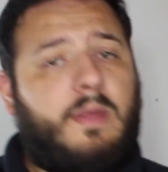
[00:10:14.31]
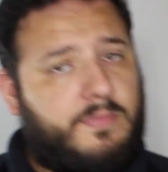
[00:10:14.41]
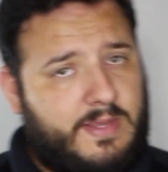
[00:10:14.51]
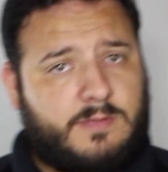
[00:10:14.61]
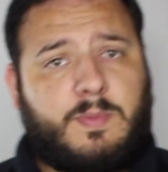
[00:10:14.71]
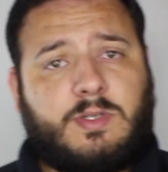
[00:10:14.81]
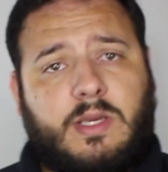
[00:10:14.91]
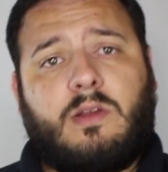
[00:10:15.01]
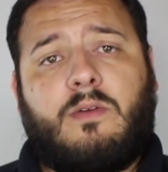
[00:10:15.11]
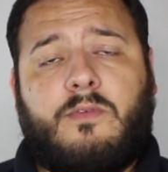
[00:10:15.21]
This
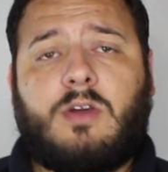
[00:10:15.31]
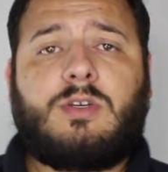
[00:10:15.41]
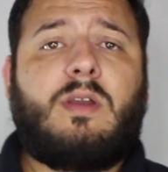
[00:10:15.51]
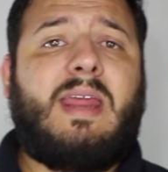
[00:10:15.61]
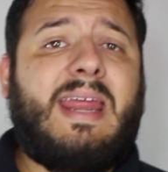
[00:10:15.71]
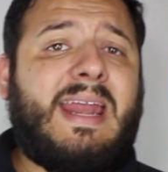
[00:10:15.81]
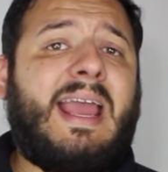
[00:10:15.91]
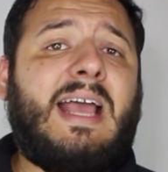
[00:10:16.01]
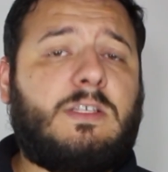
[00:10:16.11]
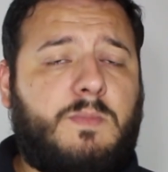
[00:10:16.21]
particular version, it
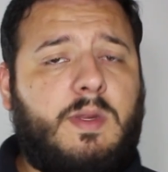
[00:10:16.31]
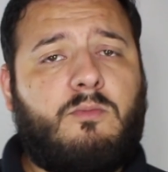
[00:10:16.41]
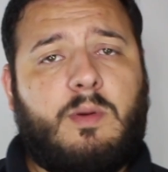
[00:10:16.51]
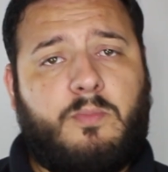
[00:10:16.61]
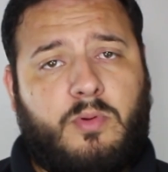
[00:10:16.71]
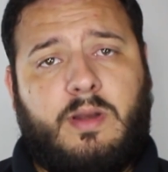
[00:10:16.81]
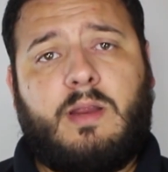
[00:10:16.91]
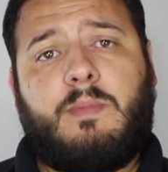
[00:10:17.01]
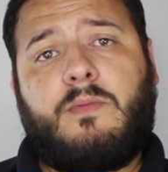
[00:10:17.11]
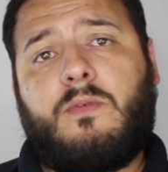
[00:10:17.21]
has been
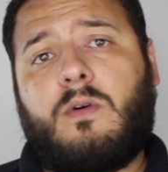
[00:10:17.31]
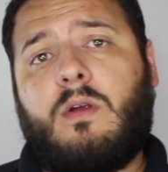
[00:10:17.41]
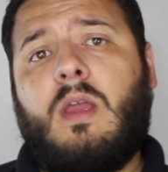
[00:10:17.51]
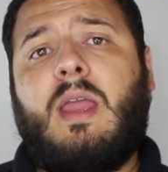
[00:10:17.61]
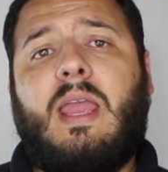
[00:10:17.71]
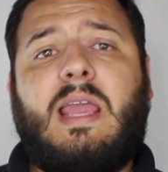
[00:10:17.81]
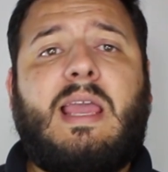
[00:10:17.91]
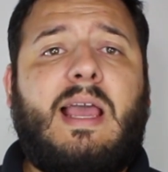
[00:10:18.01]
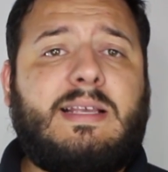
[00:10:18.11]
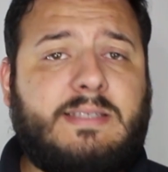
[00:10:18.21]
reprinted before. It
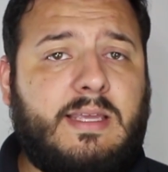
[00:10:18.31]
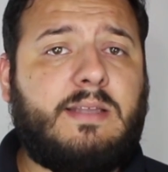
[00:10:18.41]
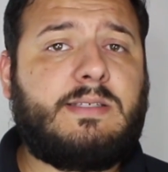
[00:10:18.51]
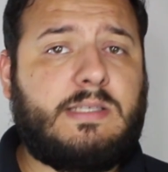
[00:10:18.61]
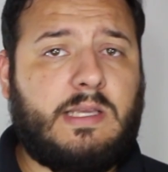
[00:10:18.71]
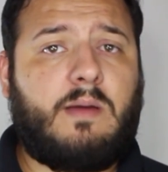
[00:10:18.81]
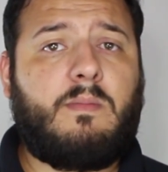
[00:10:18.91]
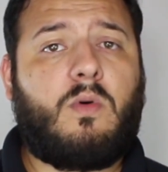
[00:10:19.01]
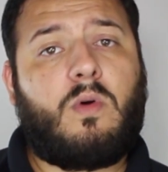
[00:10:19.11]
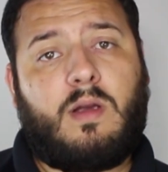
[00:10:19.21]
has seen
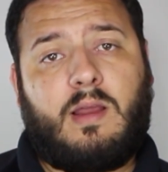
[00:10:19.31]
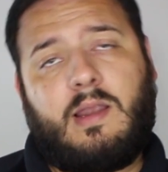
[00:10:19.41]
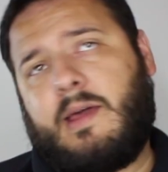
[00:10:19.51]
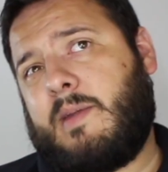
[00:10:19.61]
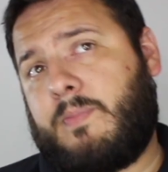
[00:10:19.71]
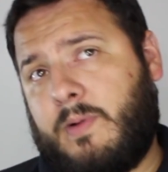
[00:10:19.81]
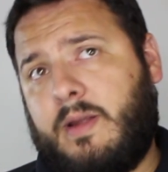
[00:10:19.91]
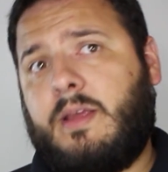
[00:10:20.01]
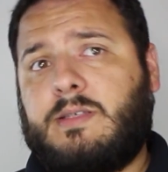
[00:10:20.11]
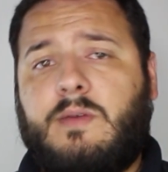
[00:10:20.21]
some or a lot of
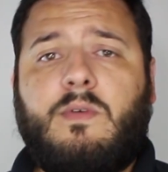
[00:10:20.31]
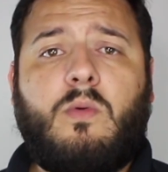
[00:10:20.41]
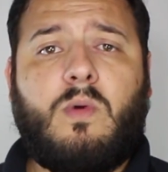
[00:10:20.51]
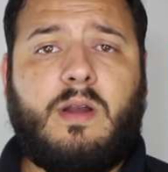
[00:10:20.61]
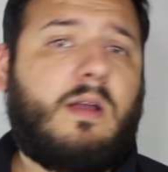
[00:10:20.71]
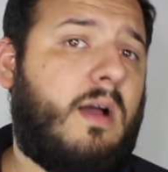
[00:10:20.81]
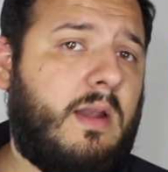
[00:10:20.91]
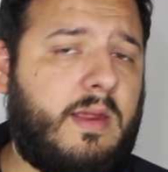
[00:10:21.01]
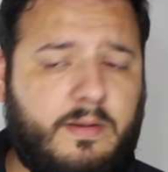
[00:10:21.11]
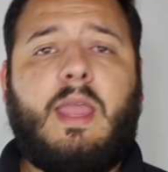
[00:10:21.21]
printings, if you want to
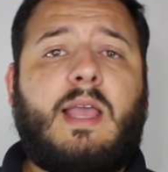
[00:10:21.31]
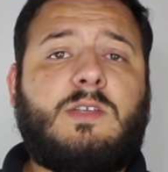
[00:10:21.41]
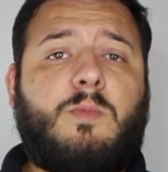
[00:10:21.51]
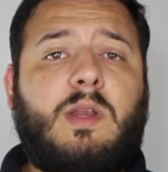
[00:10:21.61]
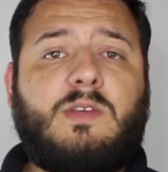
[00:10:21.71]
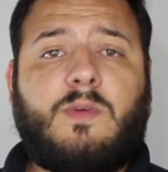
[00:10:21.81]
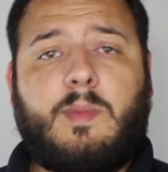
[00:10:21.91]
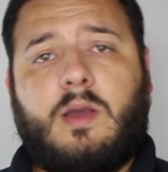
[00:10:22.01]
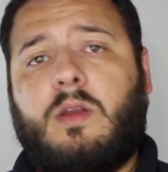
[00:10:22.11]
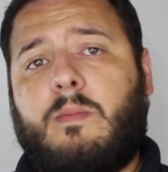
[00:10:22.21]
call it. It has printings from
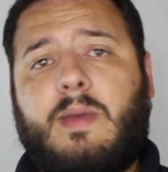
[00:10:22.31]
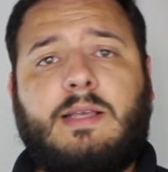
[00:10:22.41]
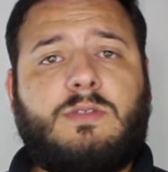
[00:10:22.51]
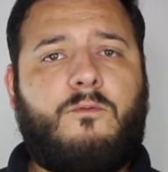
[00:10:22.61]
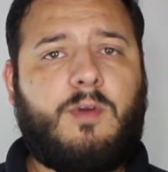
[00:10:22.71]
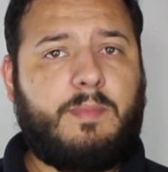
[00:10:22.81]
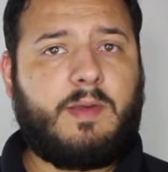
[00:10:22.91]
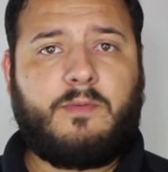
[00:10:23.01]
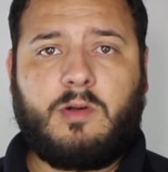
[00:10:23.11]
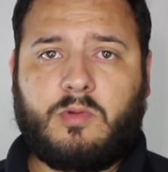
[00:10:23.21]
Iconic Masters, from
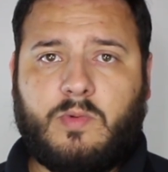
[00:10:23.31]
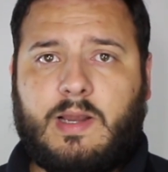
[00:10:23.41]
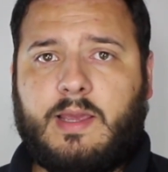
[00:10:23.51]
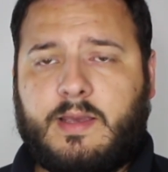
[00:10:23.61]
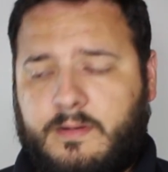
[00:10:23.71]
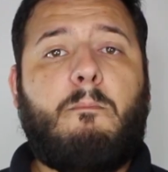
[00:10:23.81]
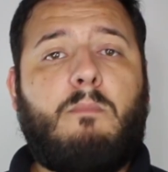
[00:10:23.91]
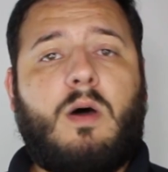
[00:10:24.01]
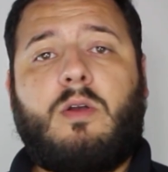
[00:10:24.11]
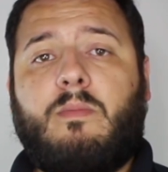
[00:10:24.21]
the Vault Relic,
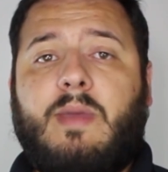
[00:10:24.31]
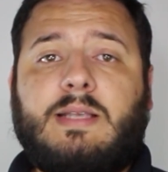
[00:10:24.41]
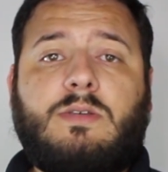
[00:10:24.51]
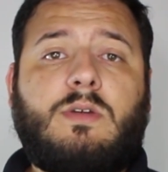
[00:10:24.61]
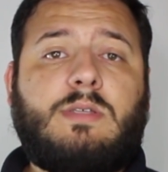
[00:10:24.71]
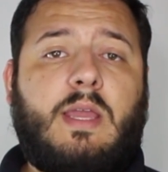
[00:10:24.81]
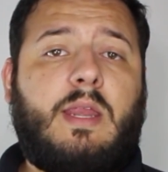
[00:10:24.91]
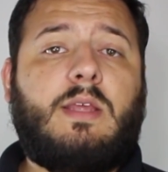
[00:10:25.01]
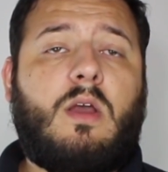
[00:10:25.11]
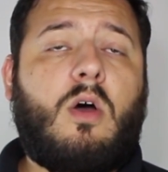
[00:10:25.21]
Modern Masters,
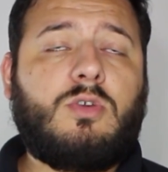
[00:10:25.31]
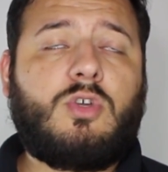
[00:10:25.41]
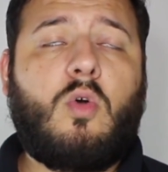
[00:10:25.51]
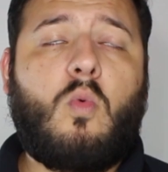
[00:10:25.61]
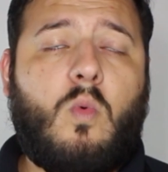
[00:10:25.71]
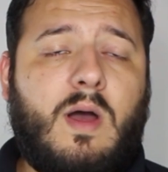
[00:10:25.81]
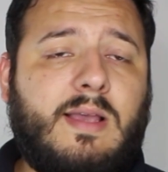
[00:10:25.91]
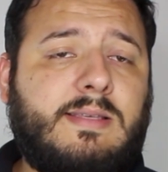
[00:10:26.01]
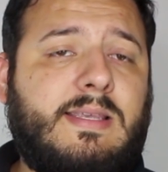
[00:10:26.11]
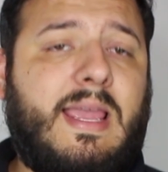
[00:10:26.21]
and it also
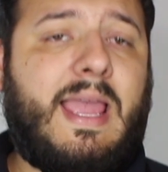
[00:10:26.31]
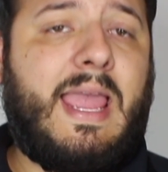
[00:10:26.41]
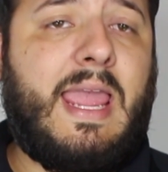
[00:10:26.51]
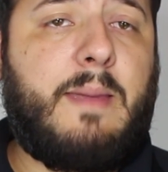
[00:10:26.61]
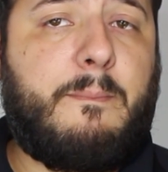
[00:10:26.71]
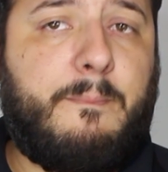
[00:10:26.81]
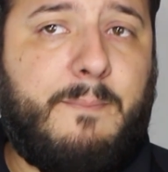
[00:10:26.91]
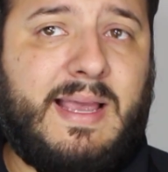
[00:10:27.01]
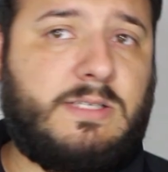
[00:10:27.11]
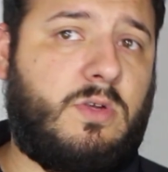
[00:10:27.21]
was a
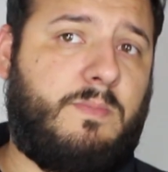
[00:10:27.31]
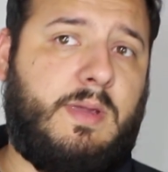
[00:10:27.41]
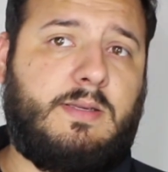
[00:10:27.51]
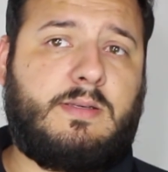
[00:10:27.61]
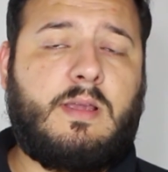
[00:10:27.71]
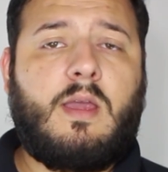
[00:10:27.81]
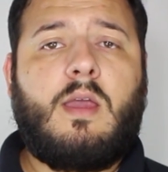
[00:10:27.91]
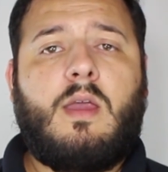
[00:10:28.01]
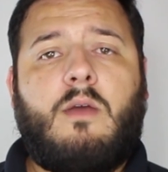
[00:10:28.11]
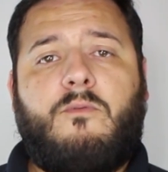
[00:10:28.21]
masterpiece
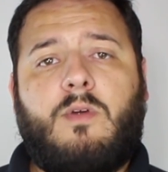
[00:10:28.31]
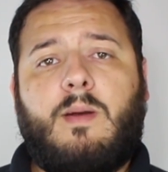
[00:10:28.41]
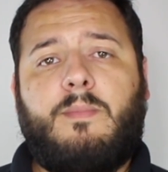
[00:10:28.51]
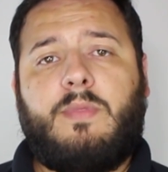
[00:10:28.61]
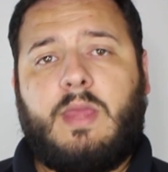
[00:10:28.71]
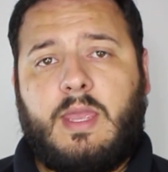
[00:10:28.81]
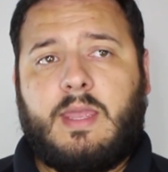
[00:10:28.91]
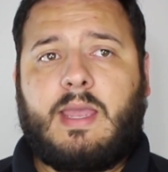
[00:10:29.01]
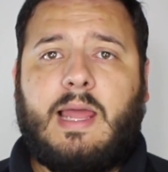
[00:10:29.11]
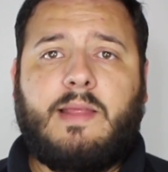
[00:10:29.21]
from
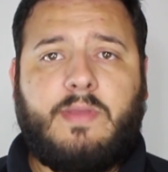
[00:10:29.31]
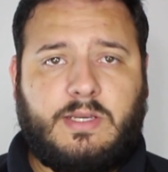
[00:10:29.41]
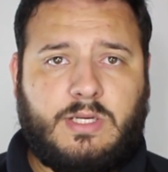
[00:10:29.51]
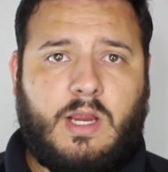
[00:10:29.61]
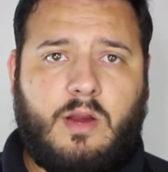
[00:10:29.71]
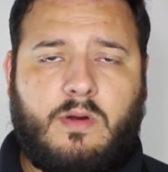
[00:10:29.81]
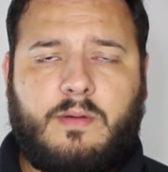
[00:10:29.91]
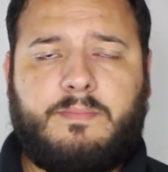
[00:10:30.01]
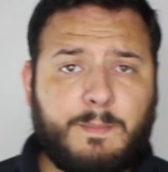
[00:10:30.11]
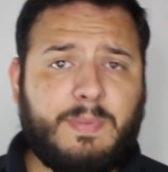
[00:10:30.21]
the Kaladesh
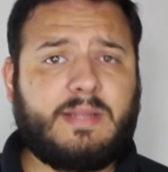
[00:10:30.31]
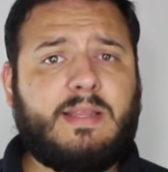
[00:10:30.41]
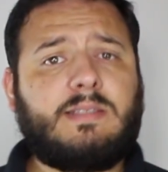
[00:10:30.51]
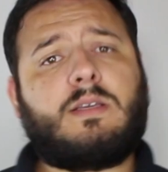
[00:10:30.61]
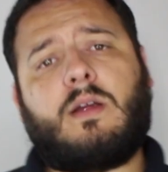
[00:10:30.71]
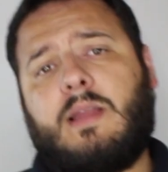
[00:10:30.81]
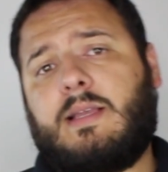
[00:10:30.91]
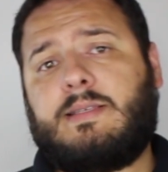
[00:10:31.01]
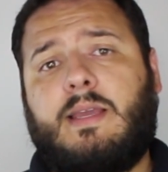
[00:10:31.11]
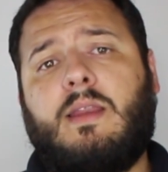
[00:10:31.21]
era. But this card, like
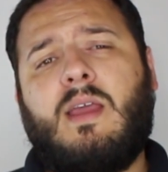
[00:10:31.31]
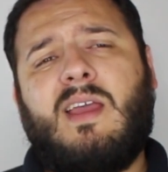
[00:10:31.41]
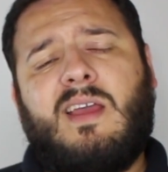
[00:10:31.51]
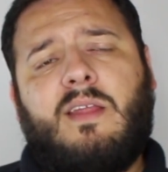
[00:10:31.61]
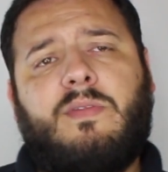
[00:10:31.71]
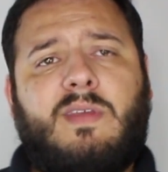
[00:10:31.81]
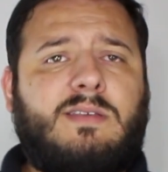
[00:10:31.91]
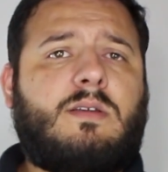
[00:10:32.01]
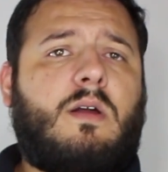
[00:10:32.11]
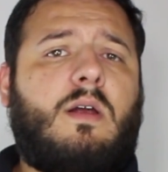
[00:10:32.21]
I said,
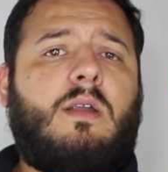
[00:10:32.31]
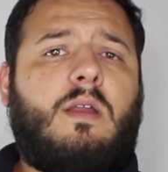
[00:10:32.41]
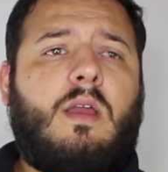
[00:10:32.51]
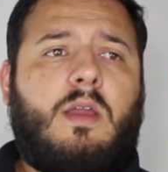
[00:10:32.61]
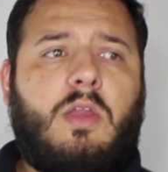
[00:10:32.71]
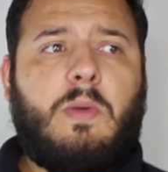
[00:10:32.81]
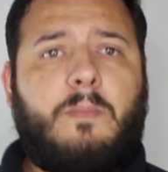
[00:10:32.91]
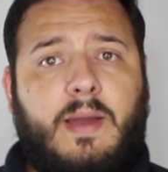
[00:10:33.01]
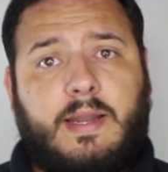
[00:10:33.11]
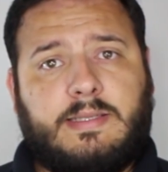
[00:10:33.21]
this card you
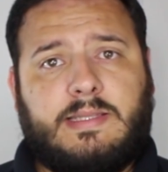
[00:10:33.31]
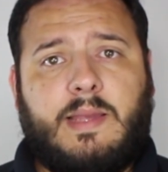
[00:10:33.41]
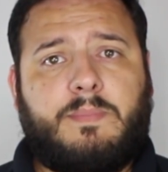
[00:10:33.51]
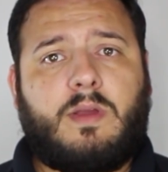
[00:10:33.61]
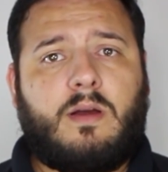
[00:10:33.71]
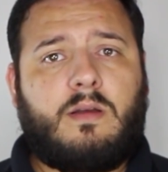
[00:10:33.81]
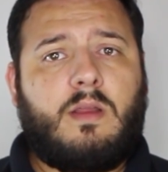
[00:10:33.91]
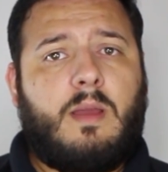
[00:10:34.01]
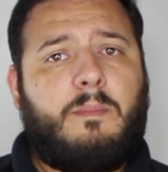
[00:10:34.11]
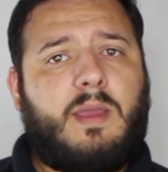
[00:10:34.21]
might have slept
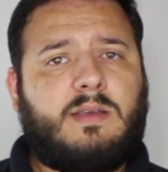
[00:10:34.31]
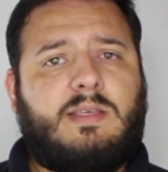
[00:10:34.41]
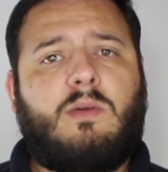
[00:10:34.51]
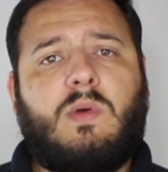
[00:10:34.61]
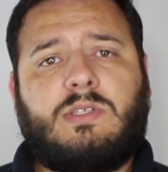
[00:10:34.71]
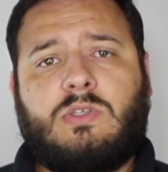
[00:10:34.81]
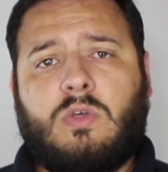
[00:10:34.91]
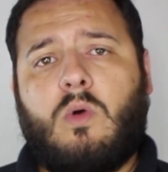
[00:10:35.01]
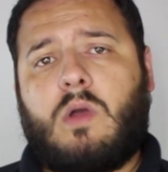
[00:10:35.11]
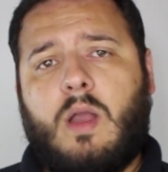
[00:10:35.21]
on because it was
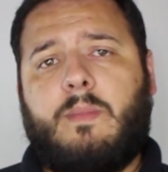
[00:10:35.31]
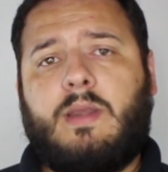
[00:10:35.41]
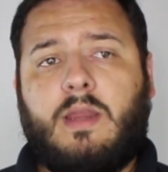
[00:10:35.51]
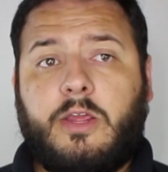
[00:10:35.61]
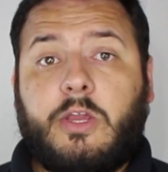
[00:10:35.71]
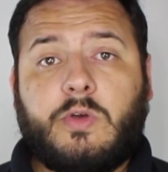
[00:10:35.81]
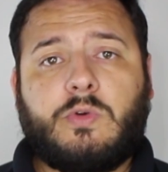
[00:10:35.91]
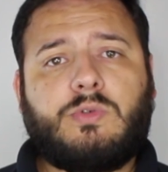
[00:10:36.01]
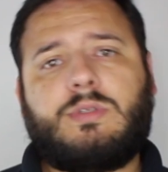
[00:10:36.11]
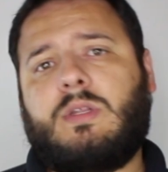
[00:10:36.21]
so commonly
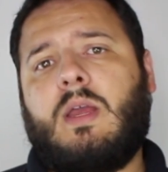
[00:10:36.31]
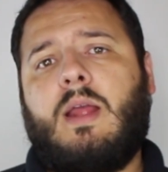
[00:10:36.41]
used